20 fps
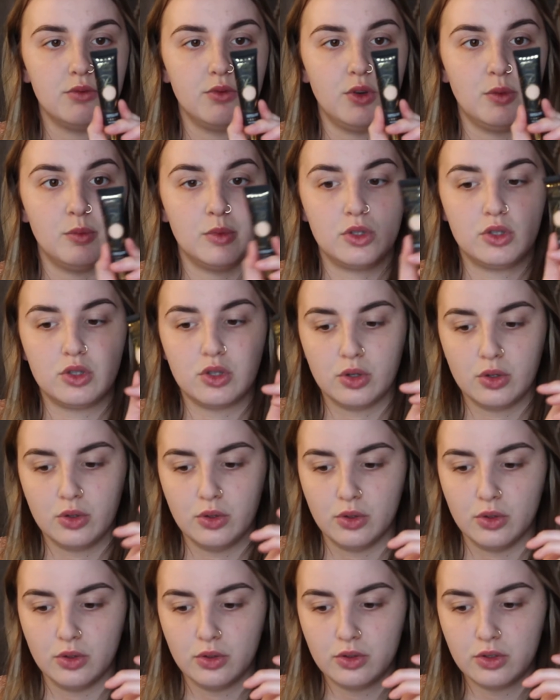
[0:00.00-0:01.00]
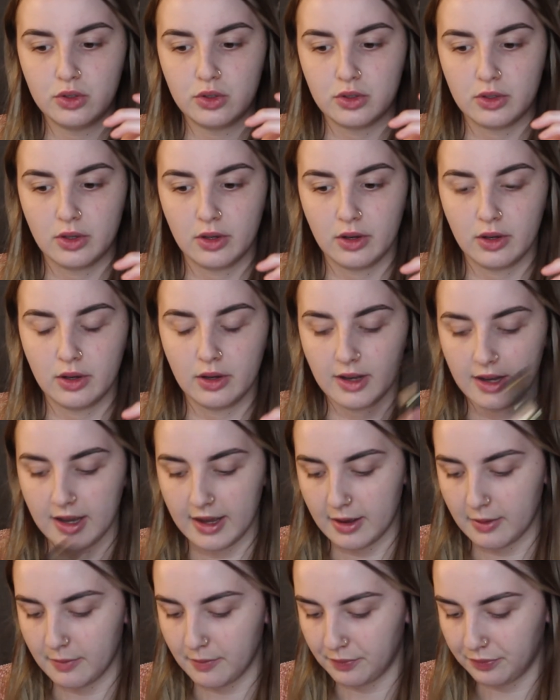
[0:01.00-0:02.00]
Rumour 2. So
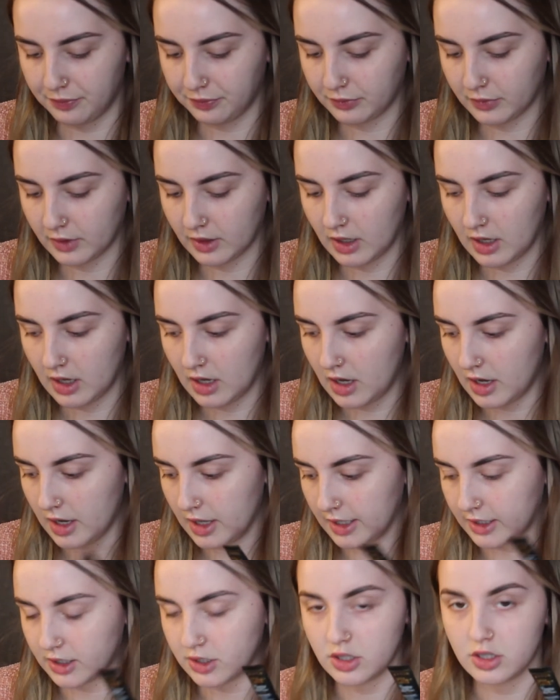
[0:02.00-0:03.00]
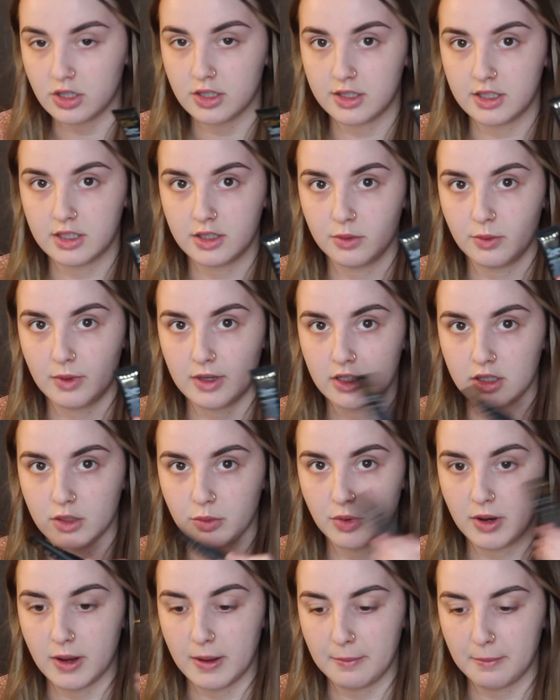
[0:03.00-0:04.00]
I like to use this one to
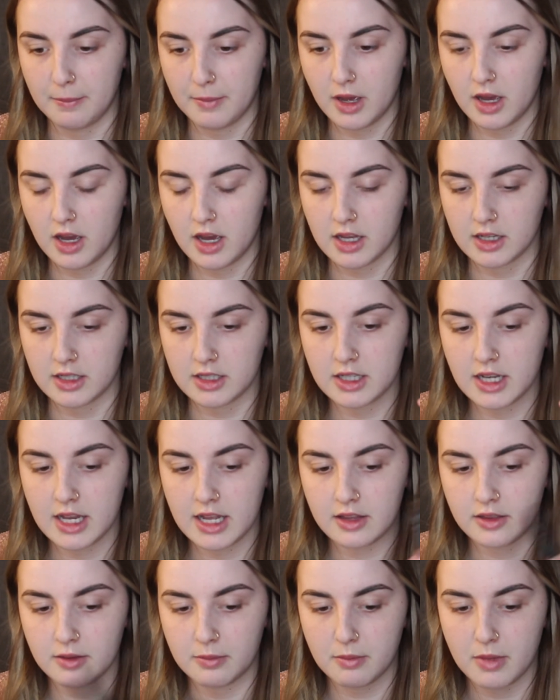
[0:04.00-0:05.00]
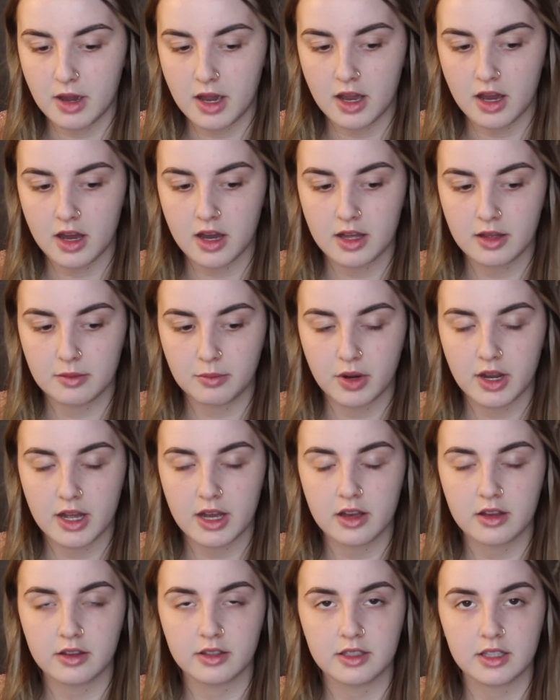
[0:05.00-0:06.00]
prime underneath my
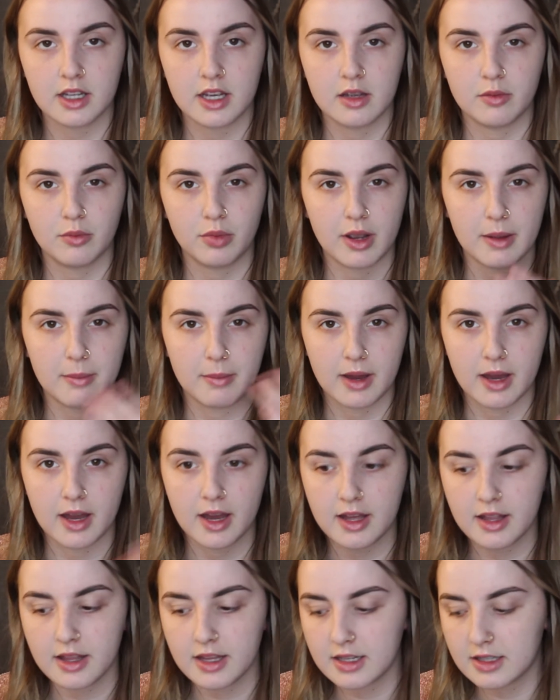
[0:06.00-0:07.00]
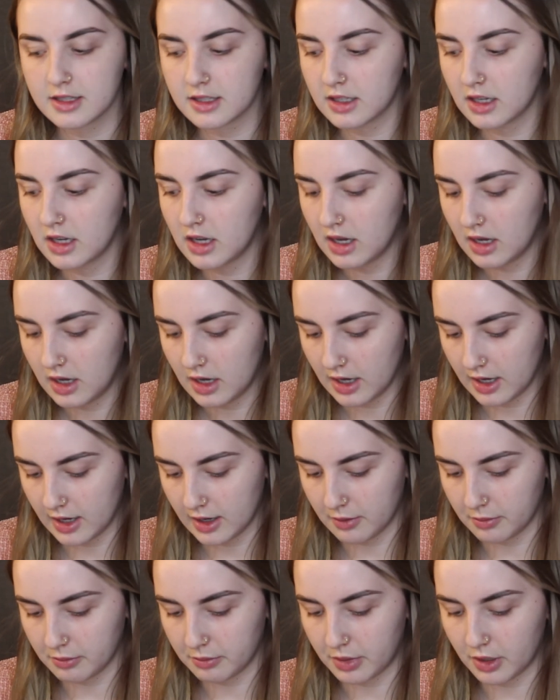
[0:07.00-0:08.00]
eyebrows and prime my eyelids,
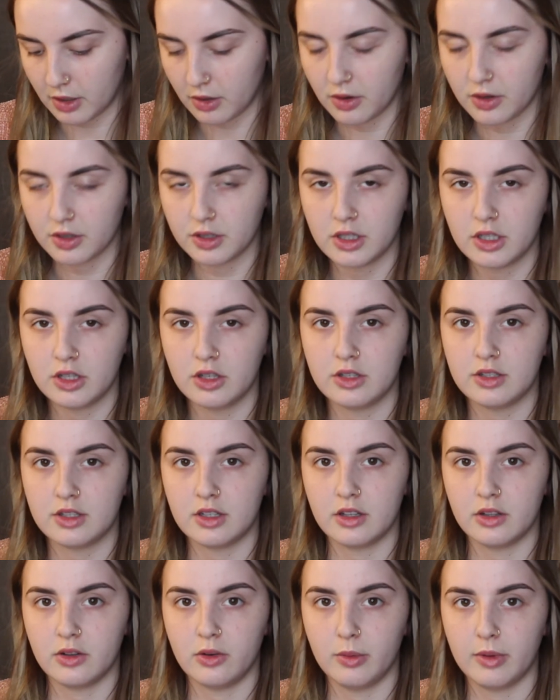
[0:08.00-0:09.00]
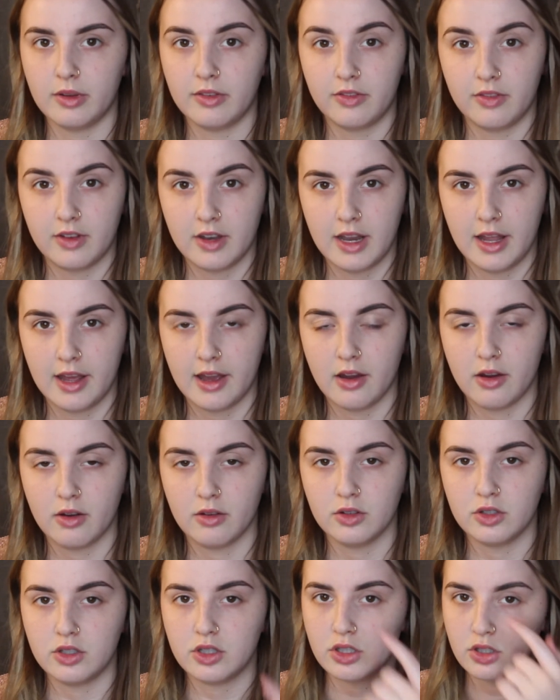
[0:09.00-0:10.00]
but I'll only use a little bit for
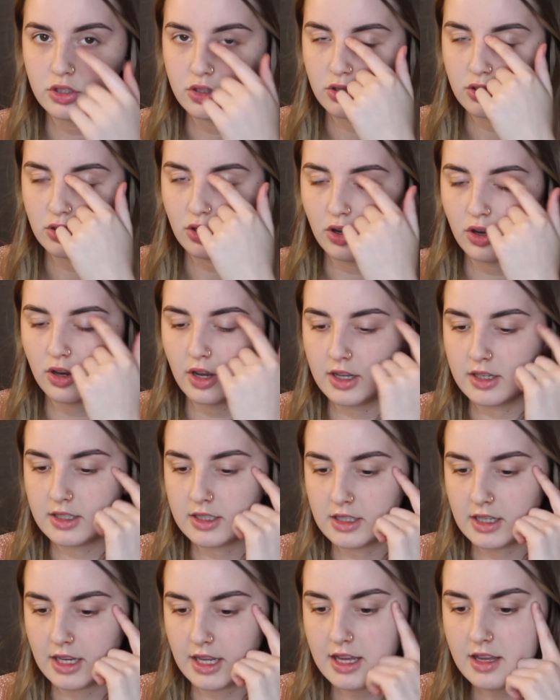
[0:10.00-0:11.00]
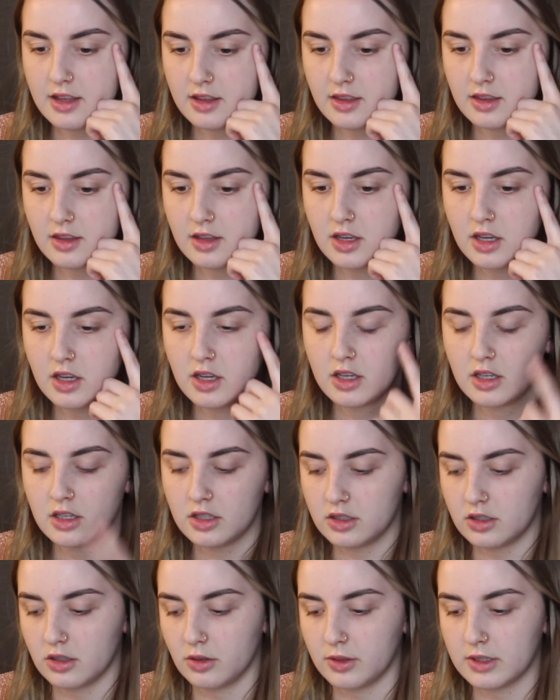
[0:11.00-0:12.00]
now just to go underneath,
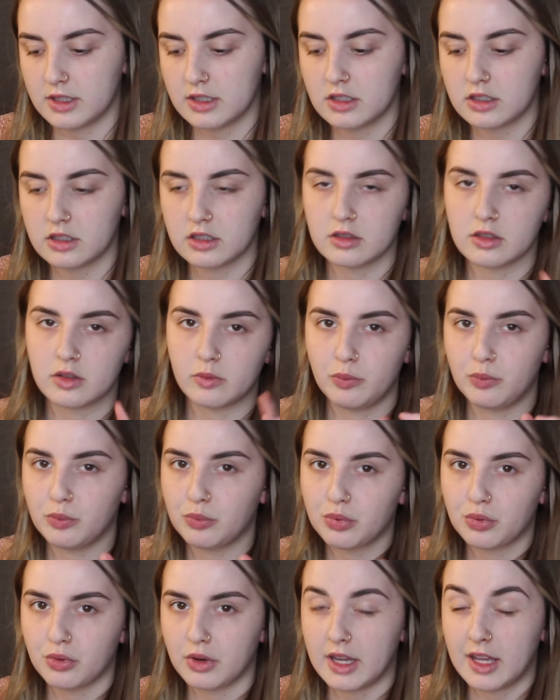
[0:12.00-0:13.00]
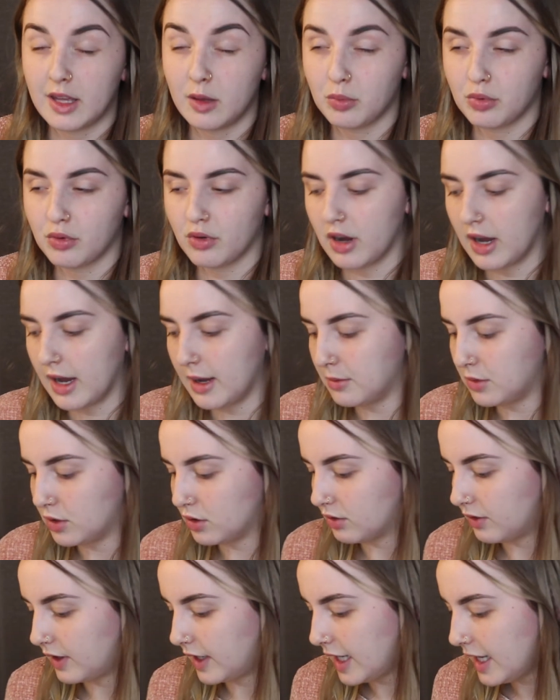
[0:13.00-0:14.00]
so it's pre-primed
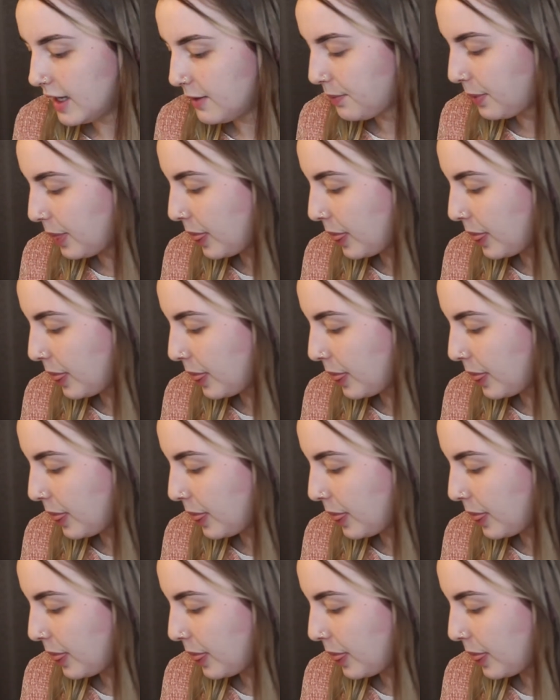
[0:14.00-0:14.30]
already.